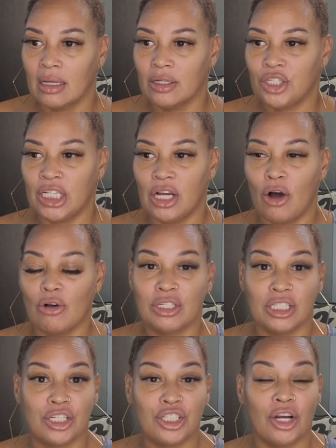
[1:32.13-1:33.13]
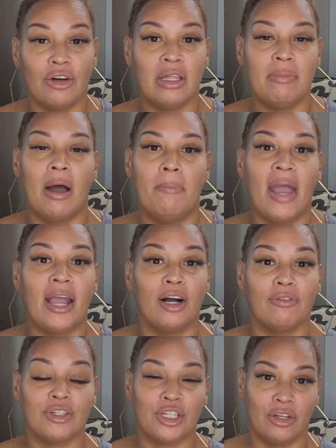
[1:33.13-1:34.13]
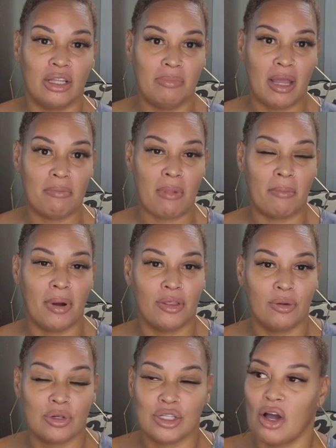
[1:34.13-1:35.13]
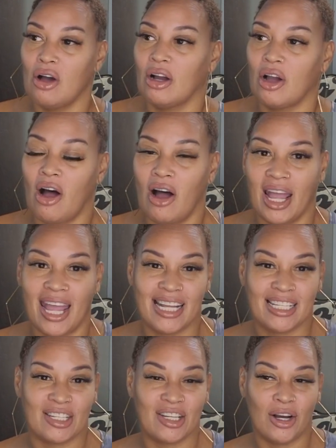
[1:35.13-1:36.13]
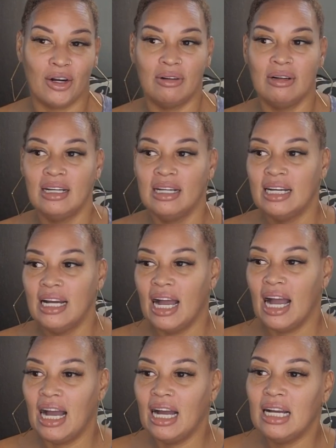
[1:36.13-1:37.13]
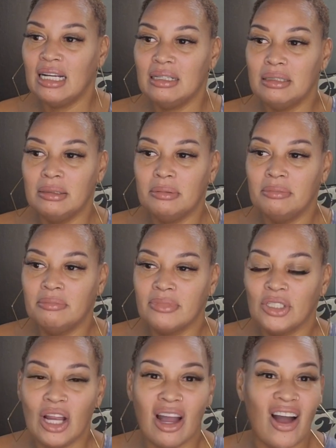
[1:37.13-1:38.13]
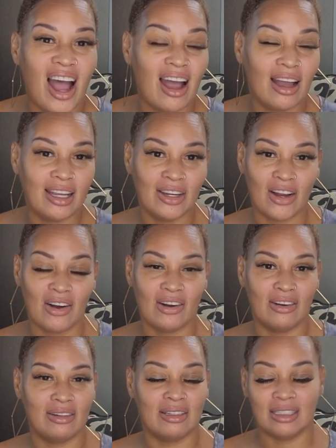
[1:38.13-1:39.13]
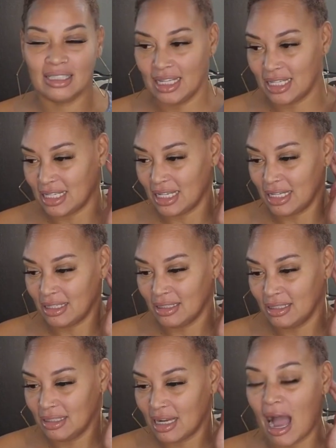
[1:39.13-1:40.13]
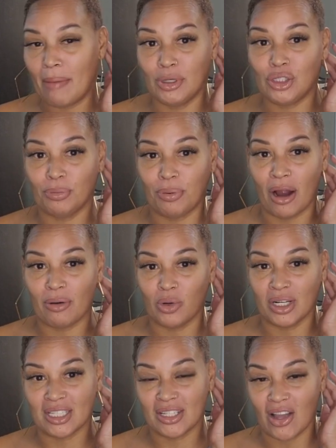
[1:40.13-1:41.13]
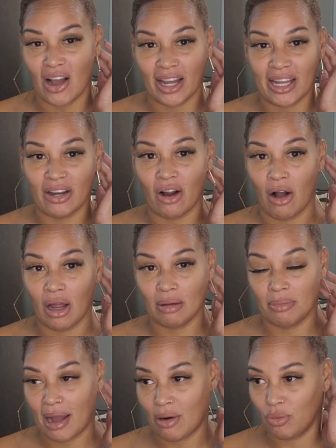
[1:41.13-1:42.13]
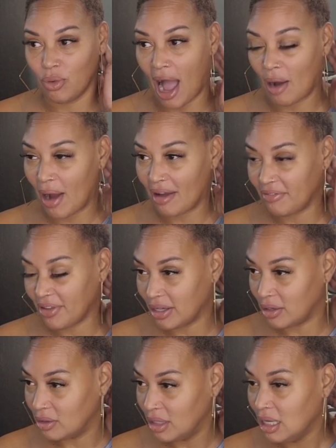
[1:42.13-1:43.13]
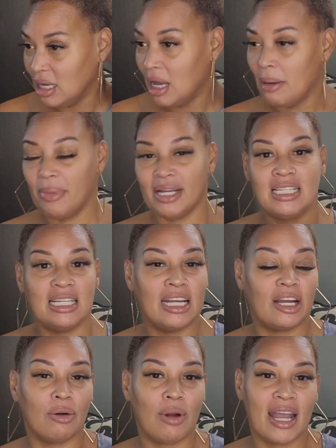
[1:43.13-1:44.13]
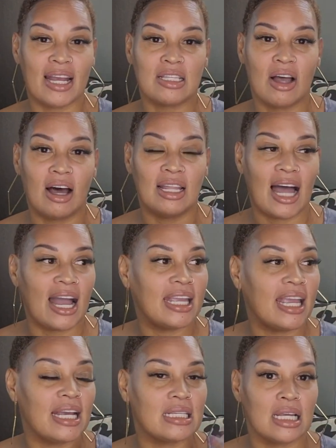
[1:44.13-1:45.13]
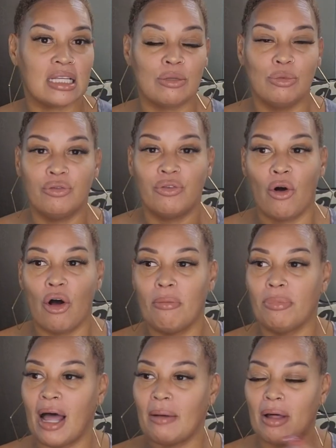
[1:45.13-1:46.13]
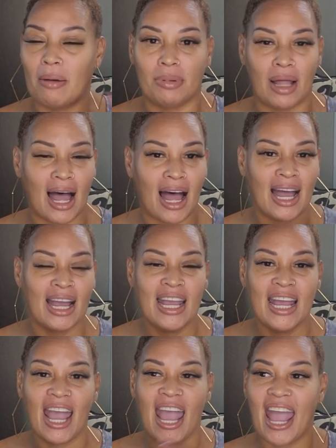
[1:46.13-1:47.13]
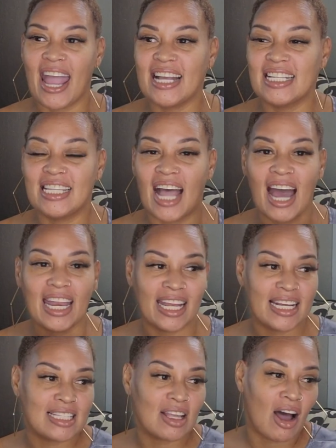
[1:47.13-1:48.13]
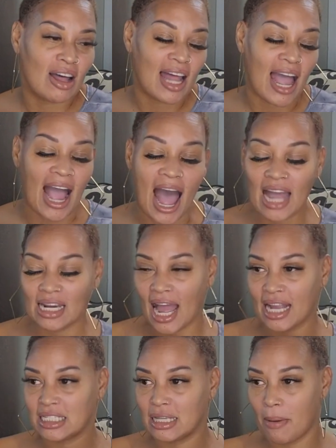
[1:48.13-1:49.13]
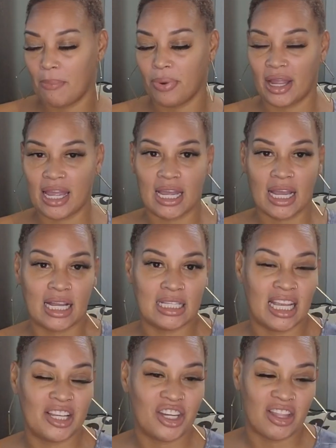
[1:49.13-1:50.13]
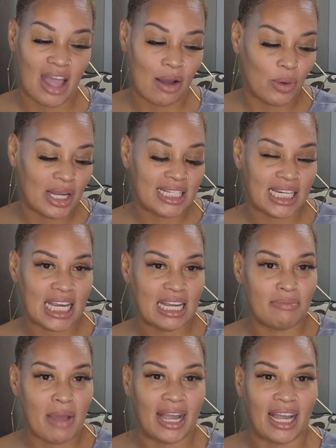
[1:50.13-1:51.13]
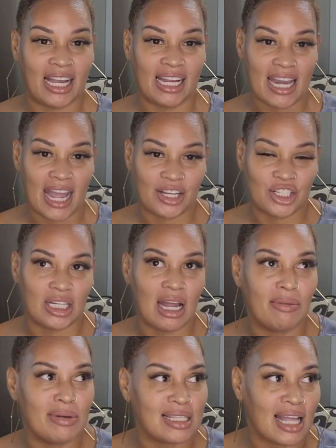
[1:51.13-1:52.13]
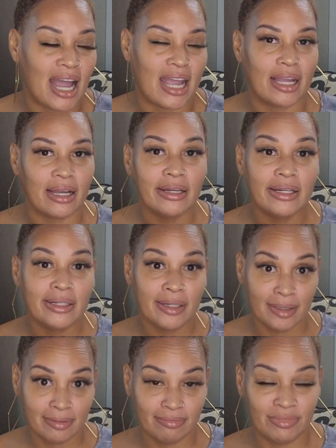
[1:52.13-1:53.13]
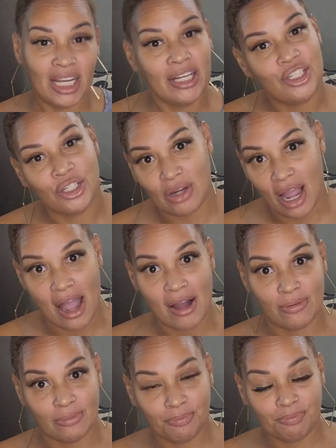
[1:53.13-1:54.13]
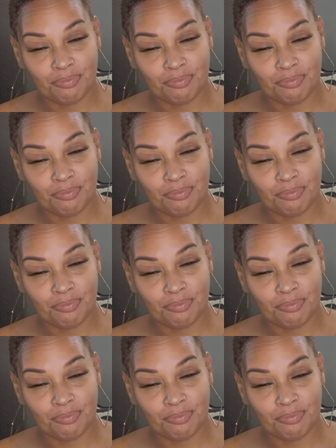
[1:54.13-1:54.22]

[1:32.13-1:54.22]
she hosted a show that a makeover show that me and my mother was on called Head to Toe. Um, you know, I you know, listen, I'm gonna do part one so y'all can hear all about how I feel. But Tanika Ray is all like, yes, let's move on, blah, blah, blah. And Zadia is all like, I'd like to bring attention that we did make a connection. I was like, did you now?